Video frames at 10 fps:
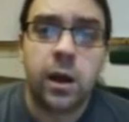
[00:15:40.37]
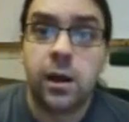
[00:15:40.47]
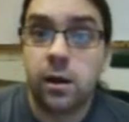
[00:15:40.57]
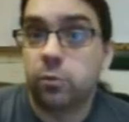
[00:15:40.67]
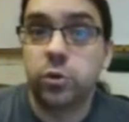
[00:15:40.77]

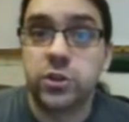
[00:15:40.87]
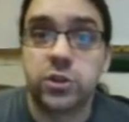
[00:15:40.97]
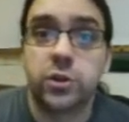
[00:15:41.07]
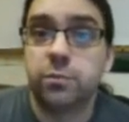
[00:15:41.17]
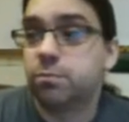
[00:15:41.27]
uh, we're
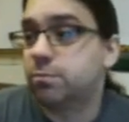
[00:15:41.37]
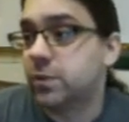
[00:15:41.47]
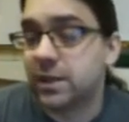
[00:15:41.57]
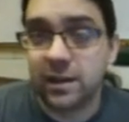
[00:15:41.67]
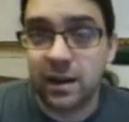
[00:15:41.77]
just going to
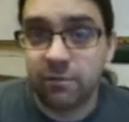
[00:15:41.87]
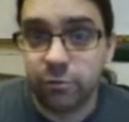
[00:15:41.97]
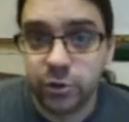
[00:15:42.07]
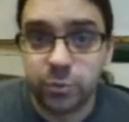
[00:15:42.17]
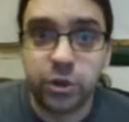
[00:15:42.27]
get an
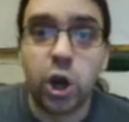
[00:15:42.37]
average. We